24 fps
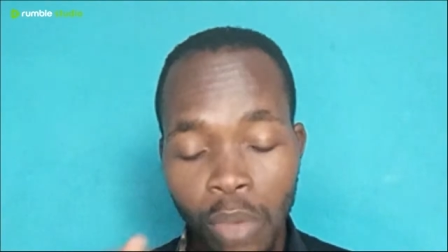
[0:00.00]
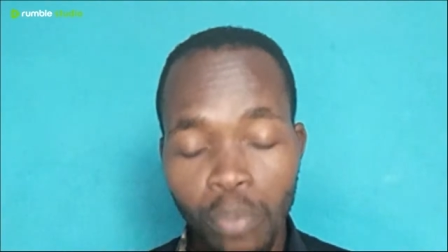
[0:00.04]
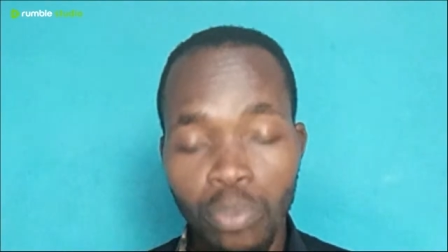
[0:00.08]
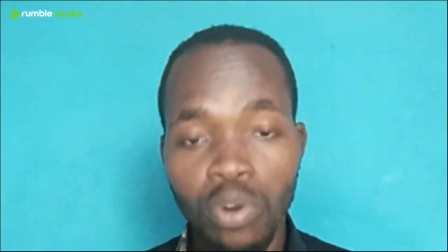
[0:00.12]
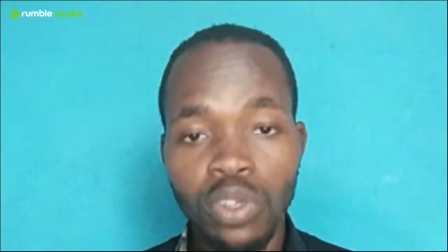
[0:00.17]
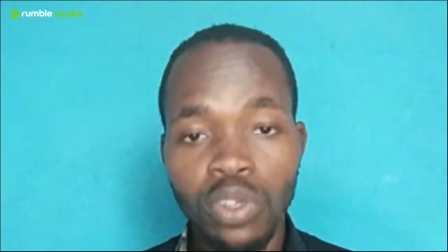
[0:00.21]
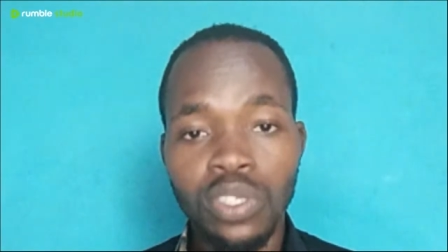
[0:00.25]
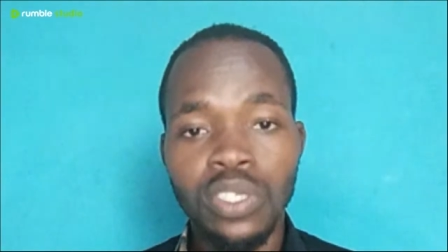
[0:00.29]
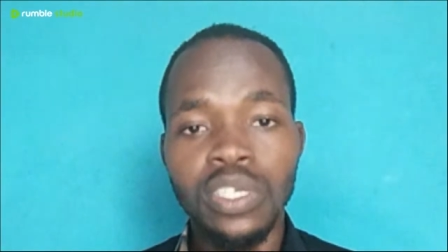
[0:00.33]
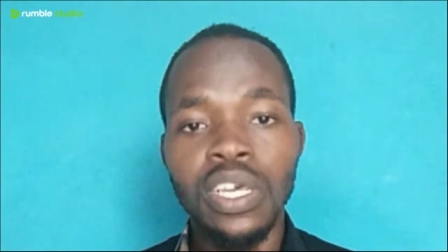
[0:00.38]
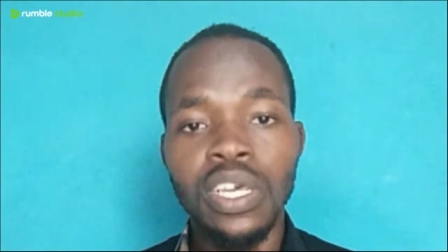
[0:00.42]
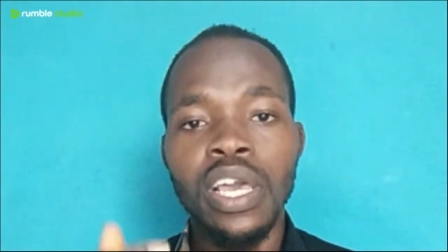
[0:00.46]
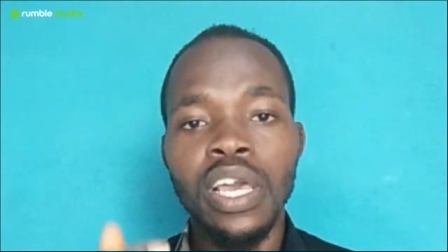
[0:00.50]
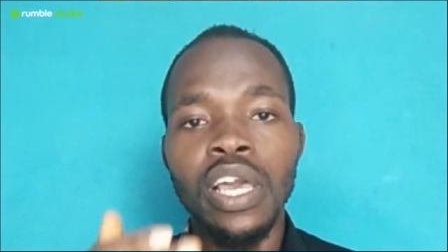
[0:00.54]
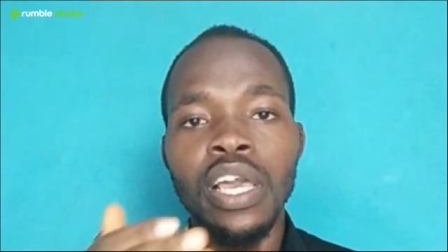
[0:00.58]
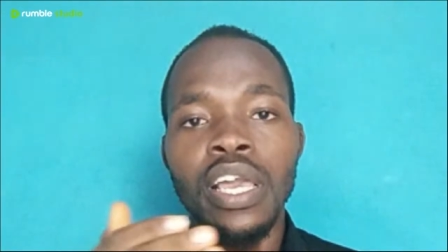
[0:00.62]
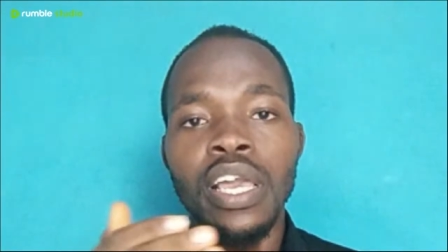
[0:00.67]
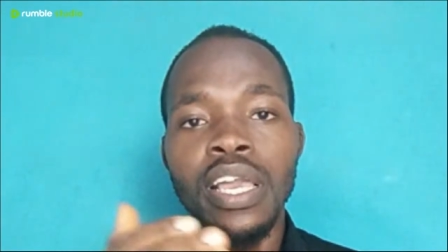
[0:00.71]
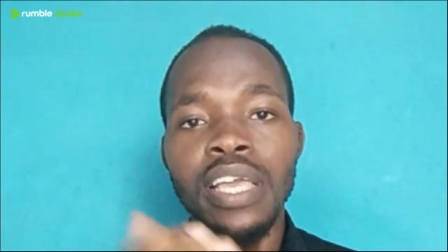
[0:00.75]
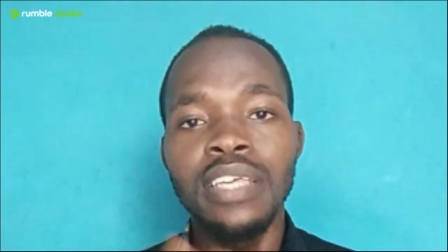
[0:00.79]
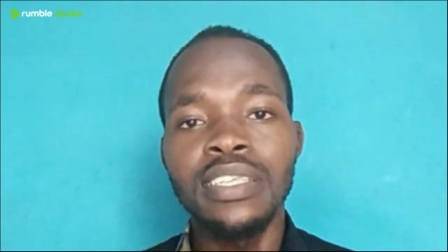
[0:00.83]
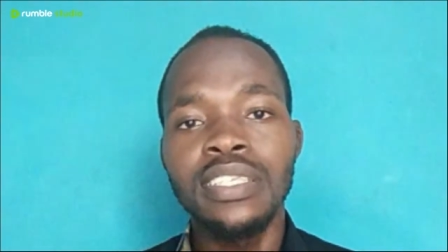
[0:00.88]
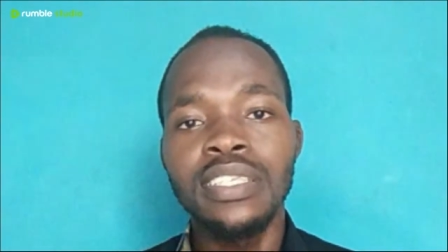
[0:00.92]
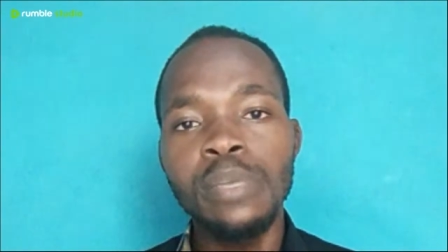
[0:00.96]
but
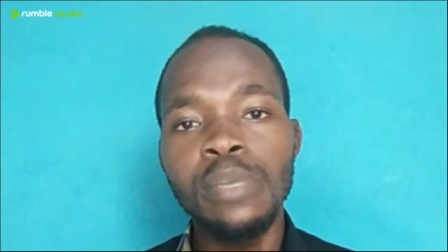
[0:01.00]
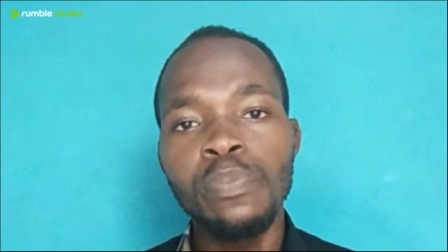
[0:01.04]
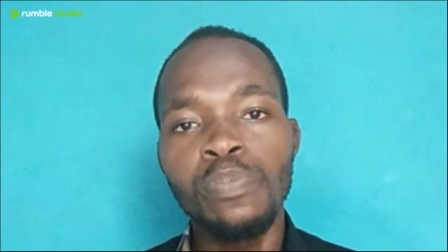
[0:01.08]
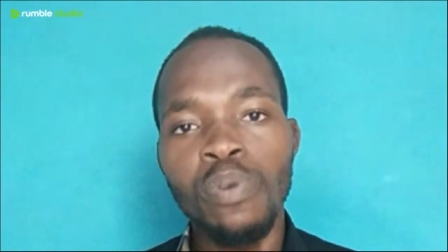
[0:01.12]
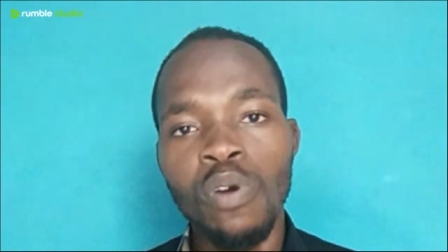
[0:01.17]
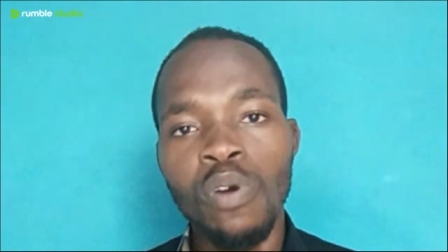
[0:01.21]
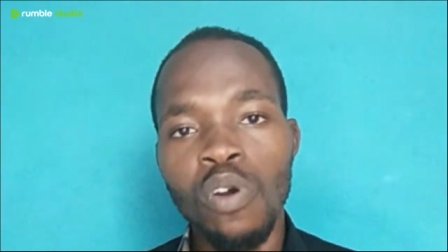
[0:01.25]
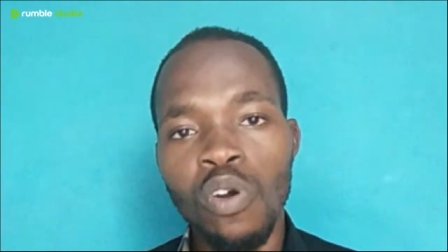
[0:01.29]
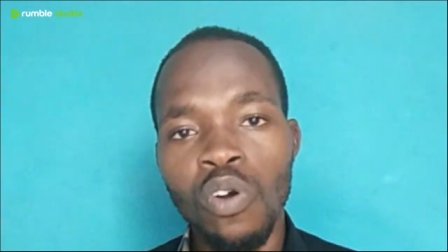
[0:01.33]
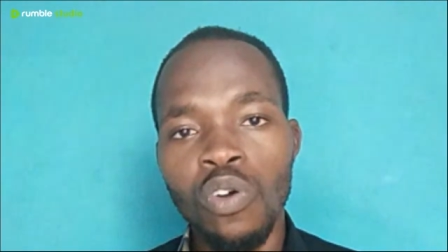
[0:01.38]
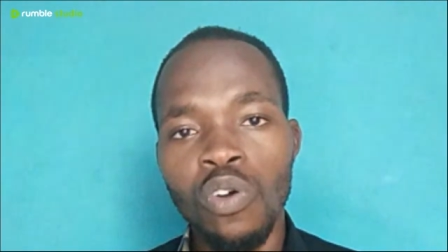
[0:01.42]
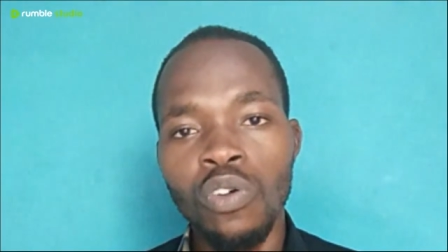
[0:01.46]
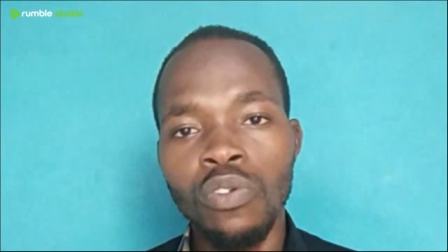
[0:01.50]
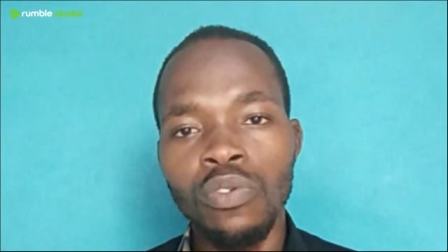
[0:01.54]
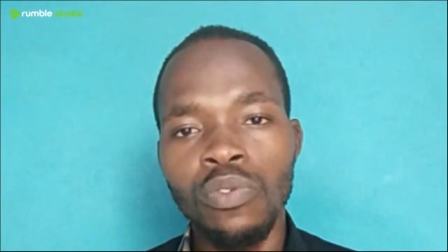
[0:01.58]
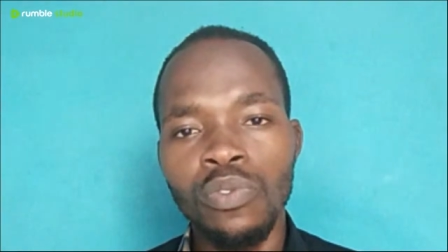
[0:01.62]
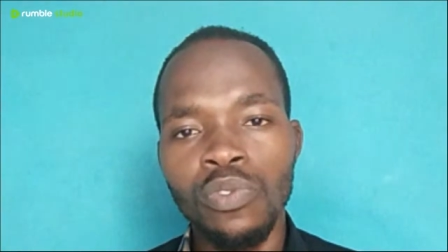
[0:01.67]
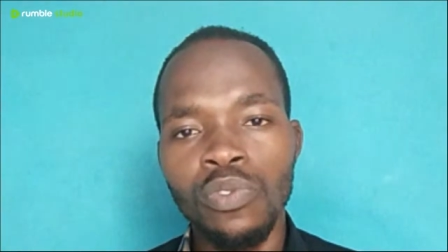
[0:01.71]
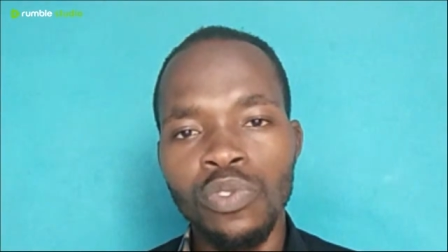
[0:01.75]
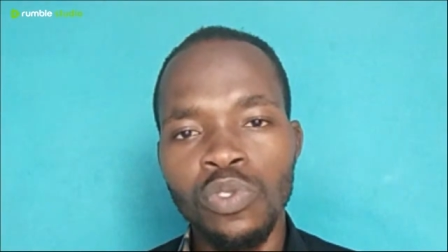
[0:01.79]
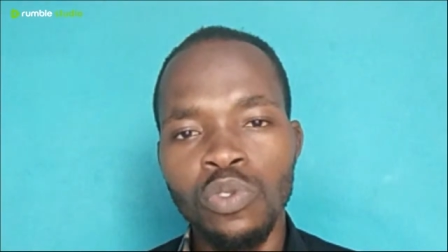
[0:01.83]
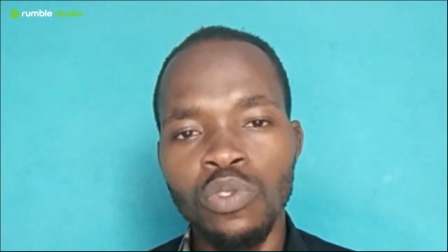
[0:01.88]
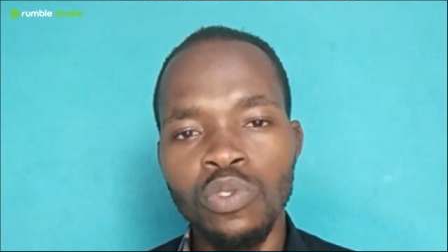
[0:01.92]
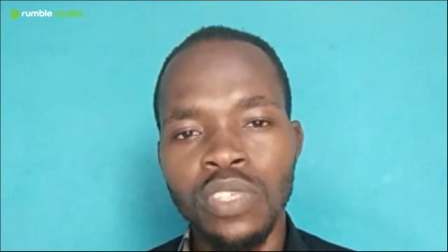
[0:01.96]
it's still poor
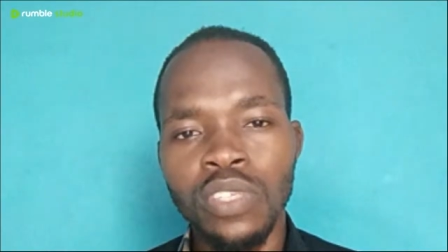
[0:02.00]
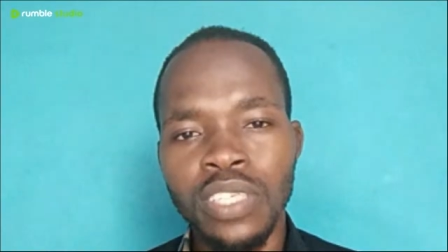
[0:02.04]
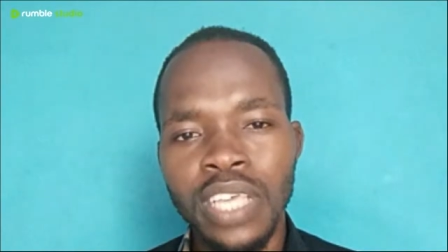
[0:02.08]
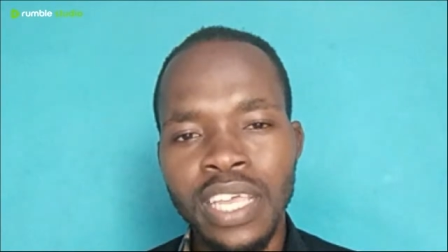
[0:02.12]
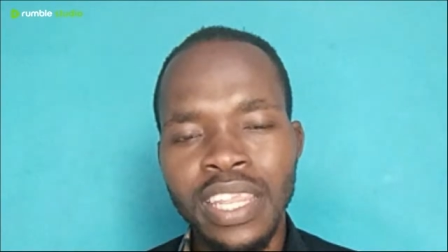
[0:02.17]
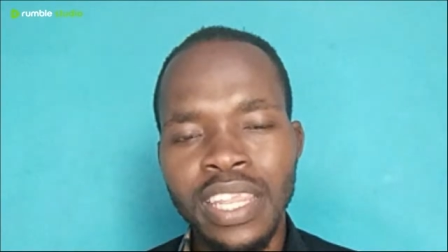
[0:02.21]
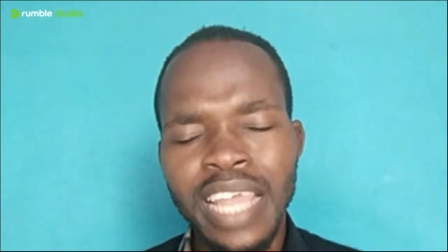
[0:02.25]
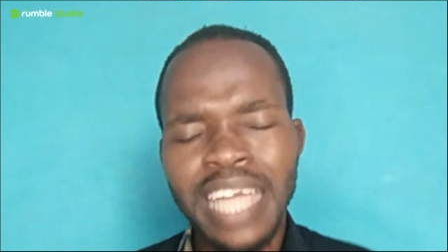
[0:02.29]
to say